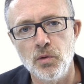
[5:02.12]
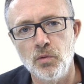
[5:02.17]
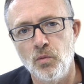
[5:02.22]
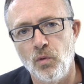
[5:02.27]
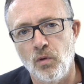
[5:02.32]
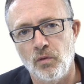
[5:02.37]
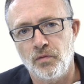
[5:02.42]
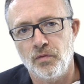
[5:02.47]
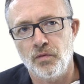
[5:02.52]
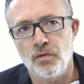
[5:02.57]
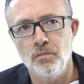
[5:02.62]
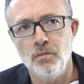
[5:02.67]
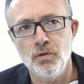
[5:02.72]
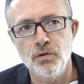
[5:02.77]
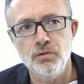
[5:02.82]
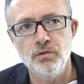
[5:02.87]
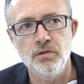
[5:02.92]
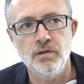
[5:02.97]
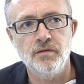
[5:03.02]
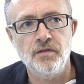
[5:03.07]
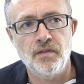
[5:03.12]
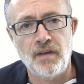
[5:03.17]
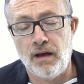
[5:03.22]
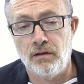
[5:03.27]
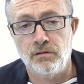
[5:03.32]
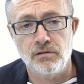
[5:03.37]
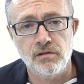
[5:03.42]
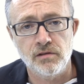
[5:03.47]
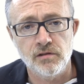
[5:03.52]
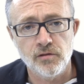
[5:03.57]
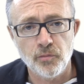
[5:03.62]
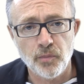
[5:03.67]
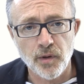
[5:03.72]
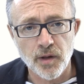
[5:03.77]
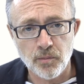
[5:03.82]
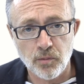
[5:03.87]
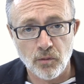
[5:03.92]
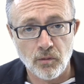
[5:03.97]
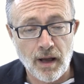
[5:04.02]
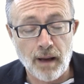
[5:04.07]
what the mood of thousands of
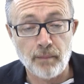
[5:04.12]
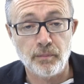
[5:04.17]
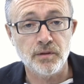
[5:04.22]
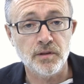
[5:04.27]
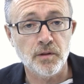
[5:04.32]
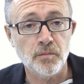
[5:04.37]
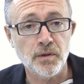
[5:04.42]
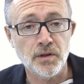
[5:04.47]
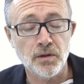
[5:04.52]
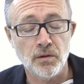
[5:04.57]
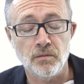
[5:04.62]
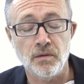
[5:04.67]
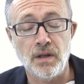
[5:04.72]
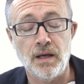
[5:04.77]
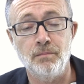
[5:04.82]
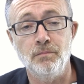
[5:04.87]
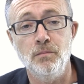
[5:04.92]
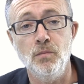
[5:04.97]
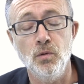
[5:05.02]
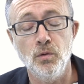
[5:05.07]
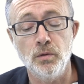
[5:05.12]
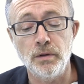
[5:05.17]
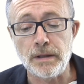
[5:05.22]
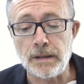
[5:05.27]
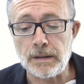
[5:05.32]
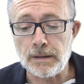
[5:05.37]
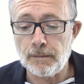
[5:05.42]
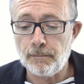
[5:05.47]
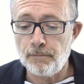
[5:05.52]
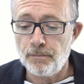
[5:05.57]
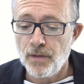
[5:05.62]
people happened to be on that morning.